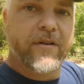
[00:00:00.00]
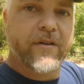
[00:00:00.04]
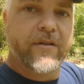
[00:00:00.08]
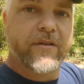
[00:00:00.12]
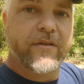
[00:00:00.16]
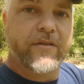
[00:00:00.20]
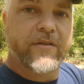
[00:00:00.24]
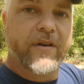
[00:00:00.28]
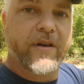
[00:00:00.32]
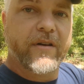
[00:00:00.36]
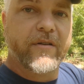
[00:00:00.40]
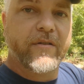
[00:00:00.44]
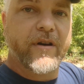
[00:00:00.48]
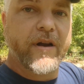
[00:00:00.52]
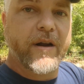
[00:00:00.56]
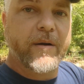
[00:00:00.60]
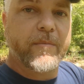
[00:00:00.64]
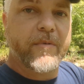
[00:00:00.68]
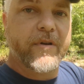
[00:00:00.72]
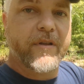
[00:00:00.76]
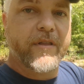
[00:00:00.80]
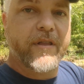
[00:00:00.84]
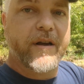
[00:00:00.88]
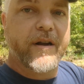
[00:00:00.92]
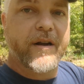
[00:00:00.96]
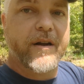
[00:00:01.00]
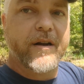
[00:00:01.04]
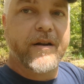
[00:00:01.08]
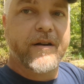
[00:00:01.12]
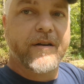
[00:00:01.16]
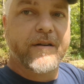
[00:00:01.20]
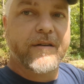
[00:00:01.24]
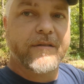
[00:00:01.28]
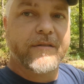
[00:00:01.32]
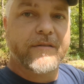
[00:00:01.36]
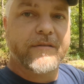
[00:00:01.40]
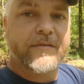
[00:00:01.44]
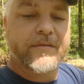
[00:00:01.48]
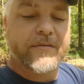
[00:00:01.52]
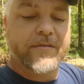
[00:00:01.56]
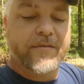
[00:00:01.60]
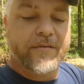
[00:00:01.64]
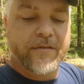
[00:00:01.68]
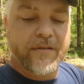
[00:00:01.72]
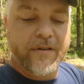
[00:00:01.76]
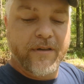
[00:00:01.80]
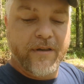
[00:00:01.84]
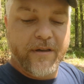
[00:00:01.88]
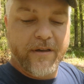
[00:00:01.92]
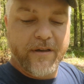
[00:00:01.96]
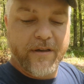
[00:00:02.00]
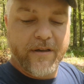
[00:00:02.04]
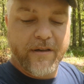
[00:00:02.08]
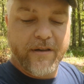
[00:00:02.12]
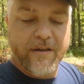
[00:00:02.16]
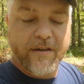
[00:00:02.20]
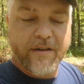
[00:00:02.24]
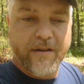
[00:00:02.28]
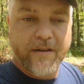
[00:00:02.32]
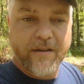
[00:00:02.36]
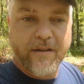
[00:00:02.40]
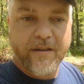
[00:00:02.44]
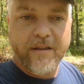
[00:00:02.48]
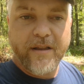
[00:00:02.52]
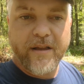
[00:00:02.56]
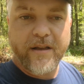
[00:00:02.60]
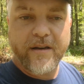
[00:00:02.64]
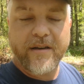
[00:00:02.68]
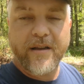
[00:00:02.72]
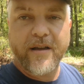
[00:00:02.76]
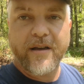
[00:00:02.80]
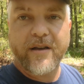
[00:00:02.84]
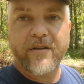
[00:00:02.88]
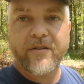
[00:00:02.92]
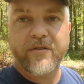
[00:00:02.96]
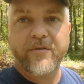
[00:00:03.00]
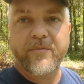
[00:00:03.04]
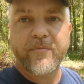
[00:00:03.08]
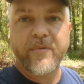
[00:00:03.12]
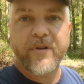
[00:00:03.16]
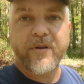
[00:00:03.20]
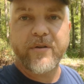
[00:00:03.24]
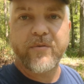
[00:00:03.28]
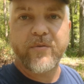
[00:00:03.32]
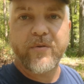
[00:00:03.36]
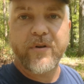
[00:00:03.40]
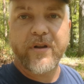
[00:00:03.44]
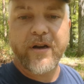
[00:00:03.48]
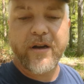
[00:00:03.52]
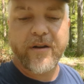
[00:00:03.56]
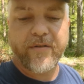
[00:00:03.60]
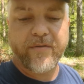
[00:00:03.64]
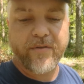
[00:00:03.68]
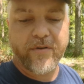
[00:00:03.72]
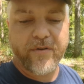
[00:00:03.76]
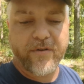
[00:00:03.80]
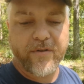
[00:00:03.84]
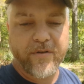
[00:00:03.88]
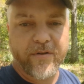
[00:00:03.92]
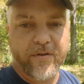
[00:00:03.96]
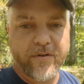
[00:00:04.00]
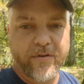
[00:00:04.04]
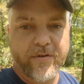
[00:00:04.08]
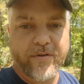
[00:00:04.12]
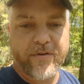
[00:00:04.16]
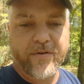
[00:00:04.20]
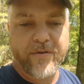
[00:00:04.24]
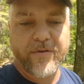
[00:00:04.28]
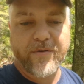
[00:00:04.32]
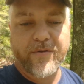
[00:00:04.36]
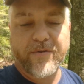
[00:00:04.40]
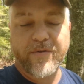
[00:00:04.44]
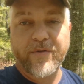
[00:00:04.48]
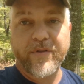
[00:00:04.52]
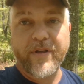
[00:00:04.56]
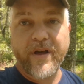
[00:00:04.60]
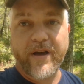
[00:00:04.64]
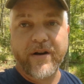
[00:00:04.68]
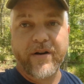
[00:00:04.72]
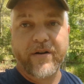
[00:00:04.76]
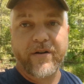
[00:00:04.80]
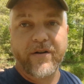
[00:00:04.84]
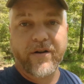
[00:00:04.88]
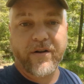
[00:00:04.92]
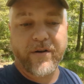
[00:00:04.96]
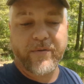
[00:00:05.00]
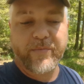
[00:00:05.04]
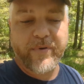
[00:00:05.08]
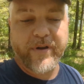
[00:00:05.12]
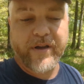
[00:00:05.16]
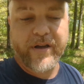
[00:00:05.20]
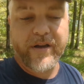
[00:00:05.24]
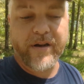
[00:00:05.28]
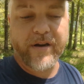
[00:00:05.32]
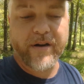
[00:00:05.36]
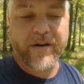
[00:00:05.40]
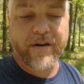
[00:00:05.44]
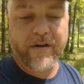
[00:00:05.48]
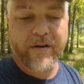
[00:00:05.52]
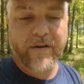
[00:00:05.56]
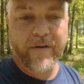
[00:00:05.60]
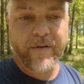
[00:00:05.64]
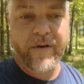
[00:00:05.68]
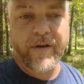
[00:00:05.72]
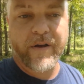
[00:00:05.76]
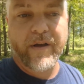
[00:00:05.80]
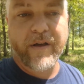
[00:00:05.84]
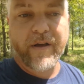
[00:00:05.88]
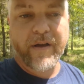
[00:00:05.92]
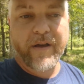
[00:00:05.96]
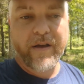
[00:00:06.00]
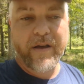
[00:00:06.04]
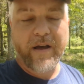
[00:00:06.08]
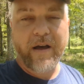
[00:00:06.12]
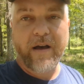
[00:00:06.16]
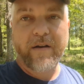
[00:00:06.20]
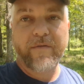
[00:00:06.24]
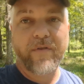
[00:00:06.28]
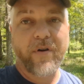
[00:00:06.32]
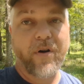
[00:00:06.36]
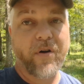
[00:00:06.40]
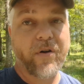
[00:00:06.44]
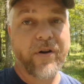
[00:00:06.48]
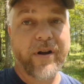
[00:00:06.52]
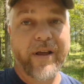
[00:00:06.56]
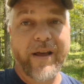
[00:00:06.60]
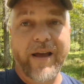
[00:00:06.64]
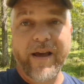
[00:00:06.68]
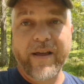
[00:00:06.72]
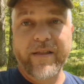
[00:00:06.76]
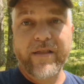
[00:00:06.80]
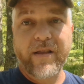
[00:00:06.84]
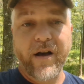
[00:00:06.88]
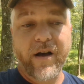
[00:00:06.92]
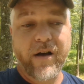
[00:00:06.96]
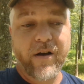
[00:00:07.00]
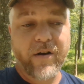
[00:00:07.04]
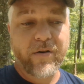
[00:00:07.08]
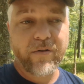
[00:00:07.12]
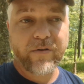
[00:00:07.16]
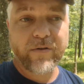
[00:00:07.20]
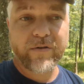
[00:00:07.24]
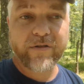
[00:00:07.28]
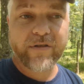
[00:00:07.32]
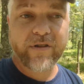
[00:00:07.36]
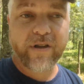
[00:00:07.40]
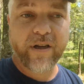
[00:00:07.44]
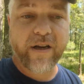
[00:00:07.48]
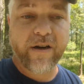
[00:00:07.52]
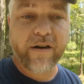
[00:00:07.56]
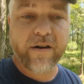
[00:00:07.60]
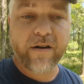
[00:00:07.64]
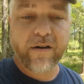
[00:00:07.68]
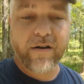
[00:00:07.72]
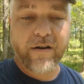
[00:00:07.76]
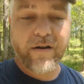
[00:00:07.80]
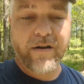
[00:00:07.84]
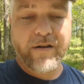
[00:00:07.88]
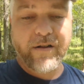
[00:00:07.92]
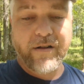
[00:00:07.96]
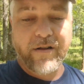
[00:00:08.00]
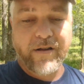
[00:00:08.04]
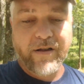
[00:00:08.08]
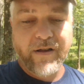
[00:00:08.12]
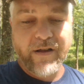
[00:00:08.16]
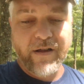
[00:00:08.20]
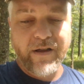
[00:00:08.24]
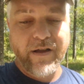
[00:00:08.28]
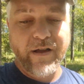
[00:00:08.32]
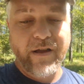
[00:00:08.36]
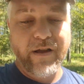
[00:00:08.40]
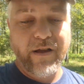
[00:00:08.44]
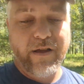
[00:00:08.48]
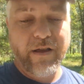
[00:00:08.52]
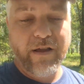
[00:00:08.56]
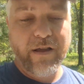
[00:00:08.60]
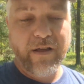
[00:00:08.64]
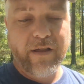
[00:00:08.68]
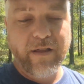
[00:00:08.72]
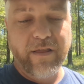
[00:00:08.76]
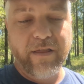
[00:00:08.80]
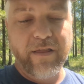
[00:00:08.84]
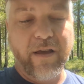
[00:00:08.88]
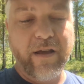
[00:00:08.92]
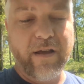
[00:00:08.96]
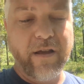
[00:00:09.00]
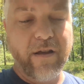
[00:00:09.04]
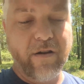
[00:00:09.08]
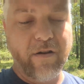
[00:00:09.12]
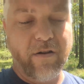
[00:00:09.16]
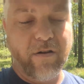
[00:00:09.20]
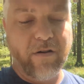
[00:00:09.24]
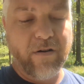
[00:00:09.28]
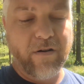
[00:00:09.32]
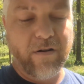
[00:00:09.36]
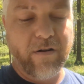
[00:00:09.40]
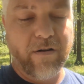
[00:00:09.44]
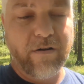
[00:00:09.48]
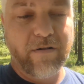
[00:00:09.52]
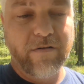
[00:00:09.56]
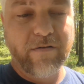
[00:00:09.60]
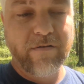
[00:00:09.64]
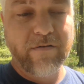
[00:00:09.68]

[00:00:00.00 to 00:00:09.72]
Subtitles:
cell camera there that tells me whenever they are going to be here. I've already had the hogs here. They are